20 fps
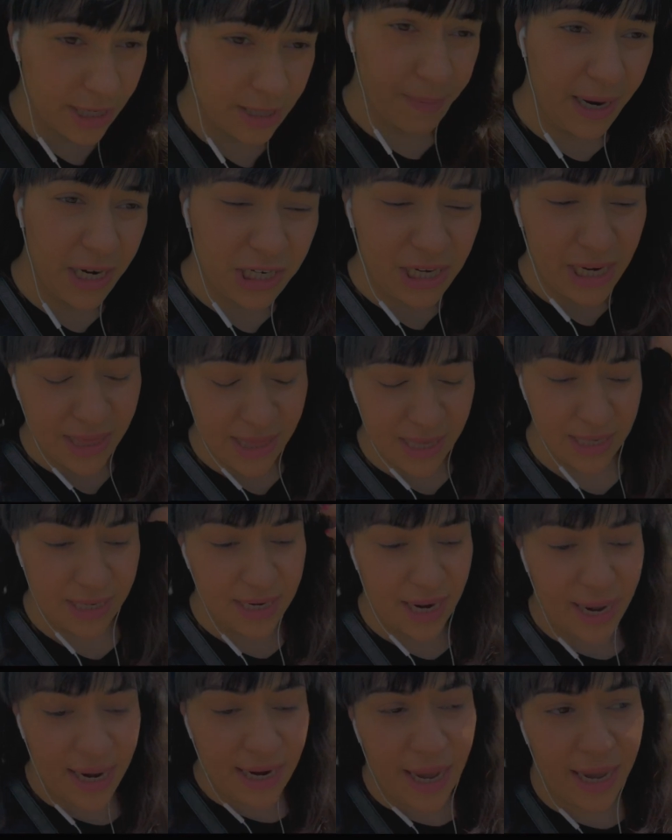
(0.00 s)
especially in this
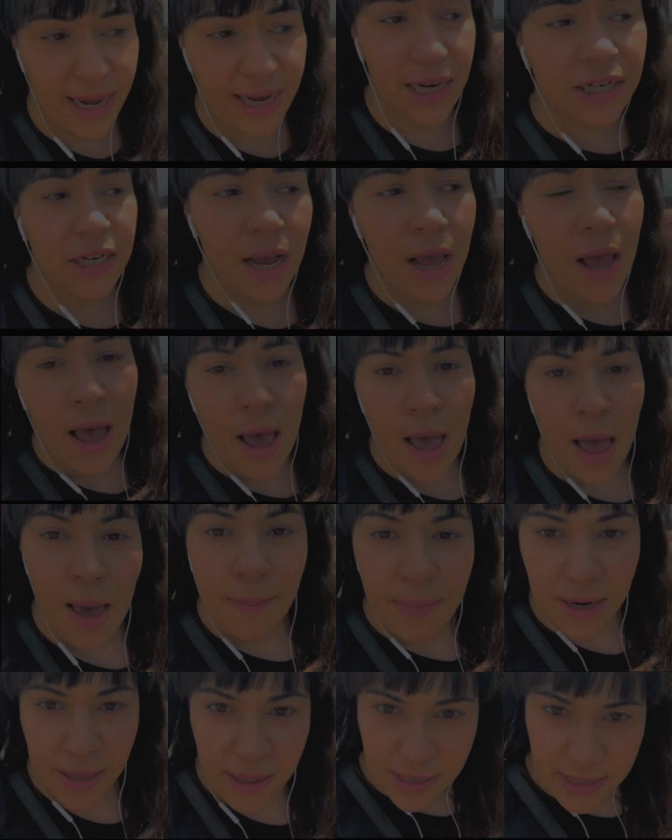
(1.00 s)
day and age.
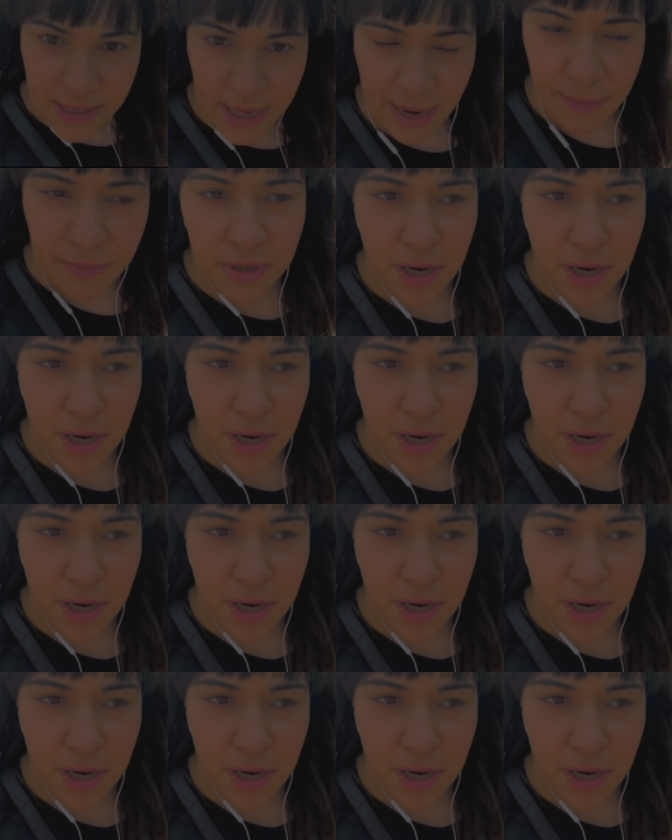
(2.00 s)
But at the same